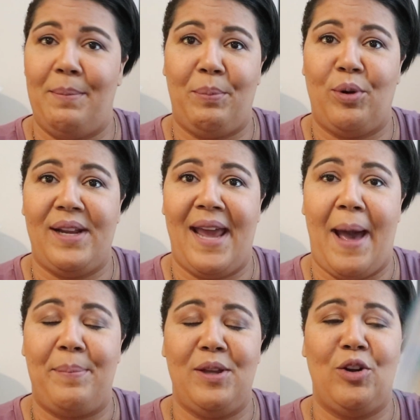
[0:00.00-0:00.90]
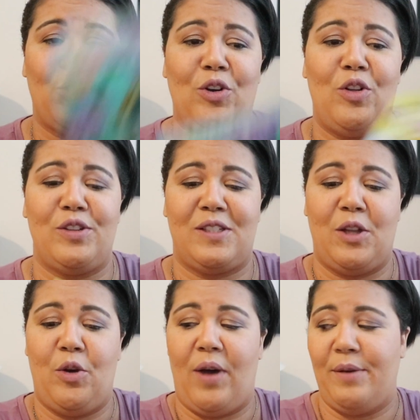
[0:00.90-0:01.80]
I'm a pretty happy girl,
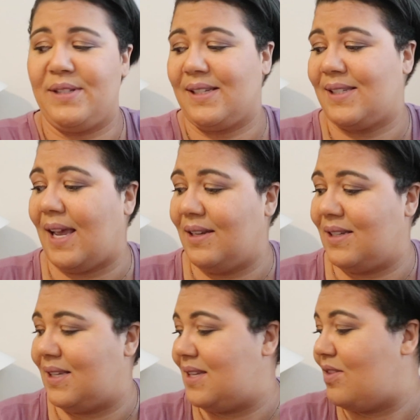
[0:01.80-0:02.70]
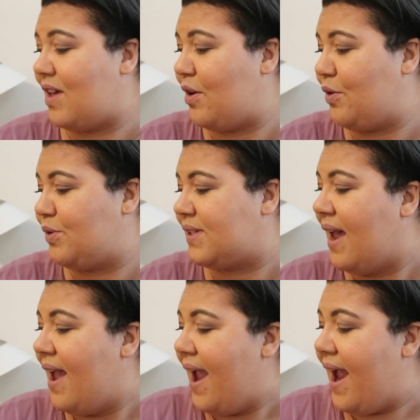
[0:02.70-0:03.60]
so I was excited to see those.
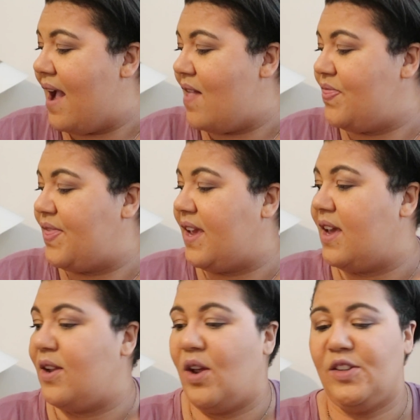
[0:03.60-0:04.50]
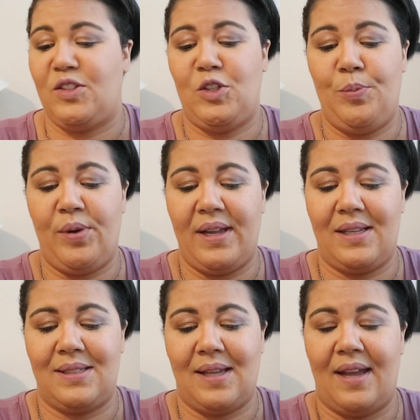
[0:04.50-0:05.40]
And then super
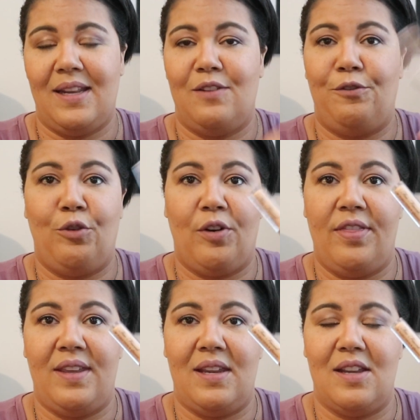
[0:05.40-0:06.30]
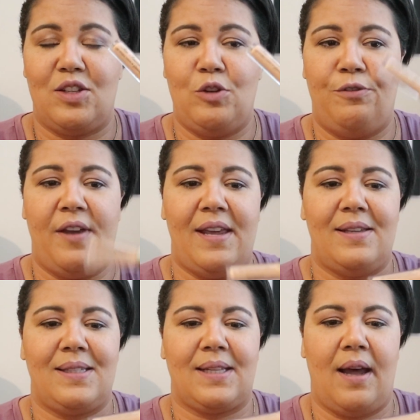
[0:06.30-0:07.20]
excited for the Too
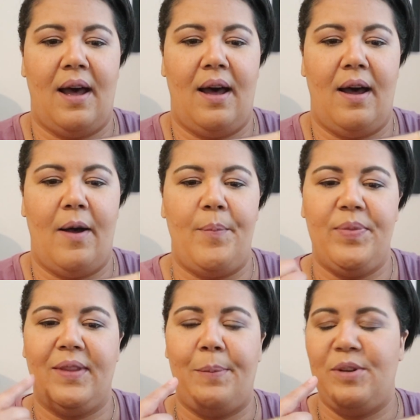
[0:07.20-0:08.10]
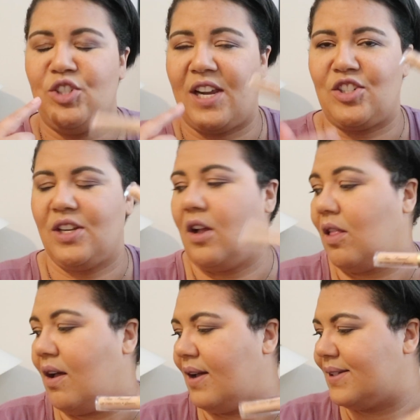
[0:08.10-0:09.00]
Faced uh, Lip Injection
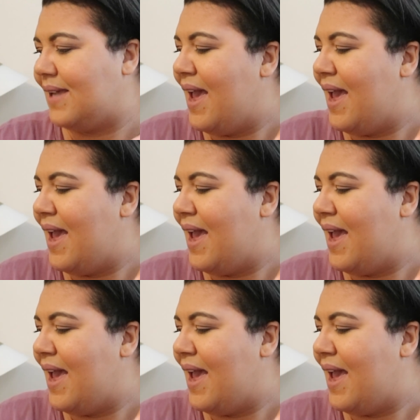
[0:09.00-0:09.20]
Gloss.